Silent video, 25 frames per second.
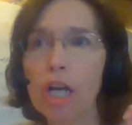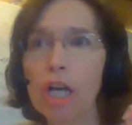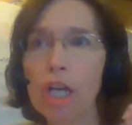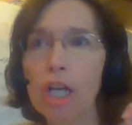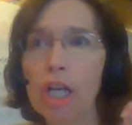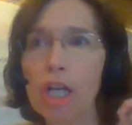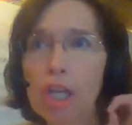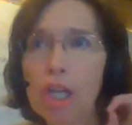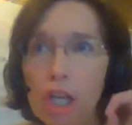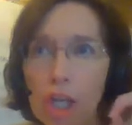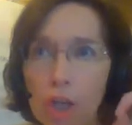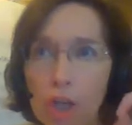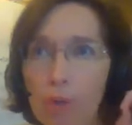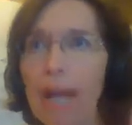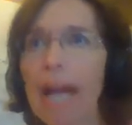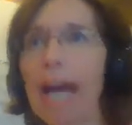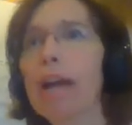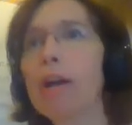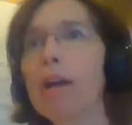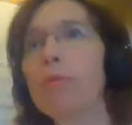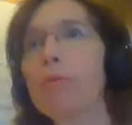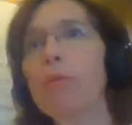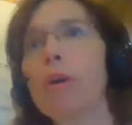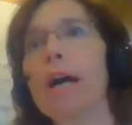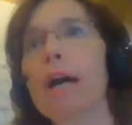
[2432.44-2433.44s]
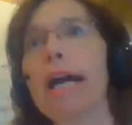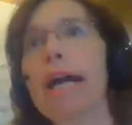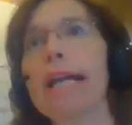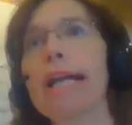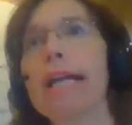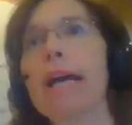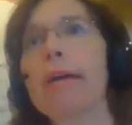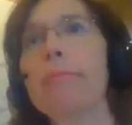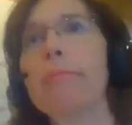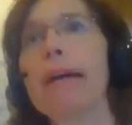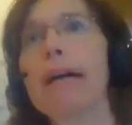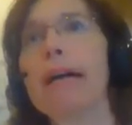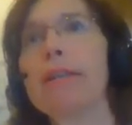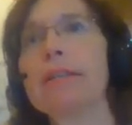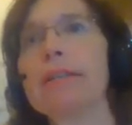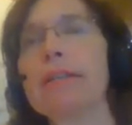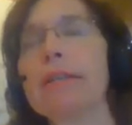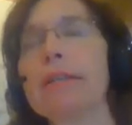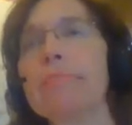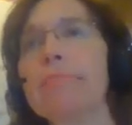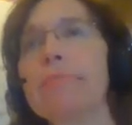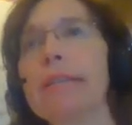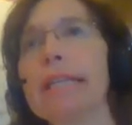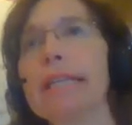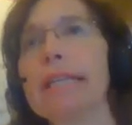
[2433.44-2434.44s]
knew how to write about
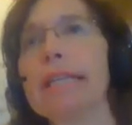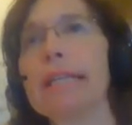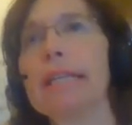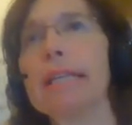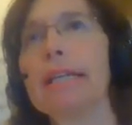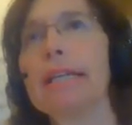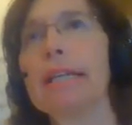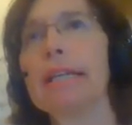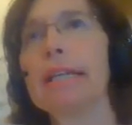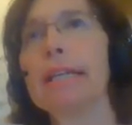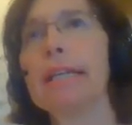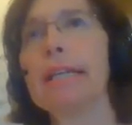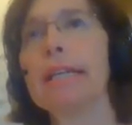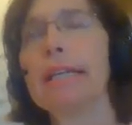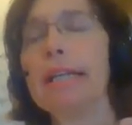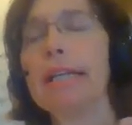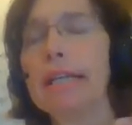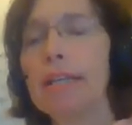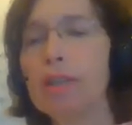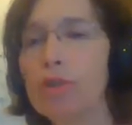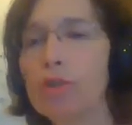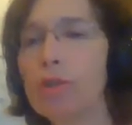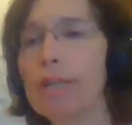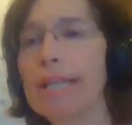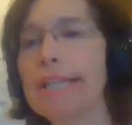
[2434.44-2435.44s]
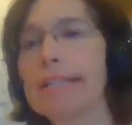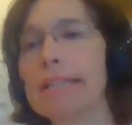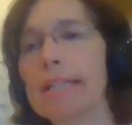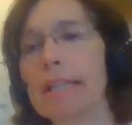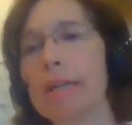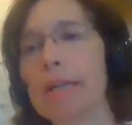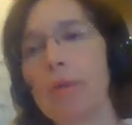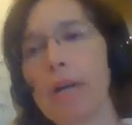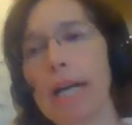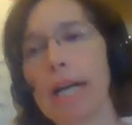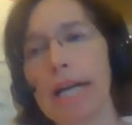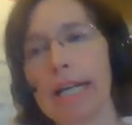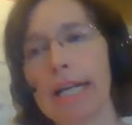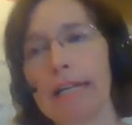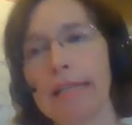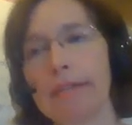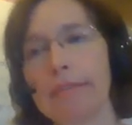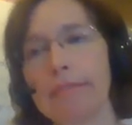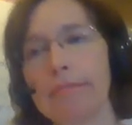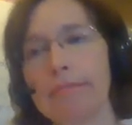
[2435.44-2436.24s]
something in an interesting way,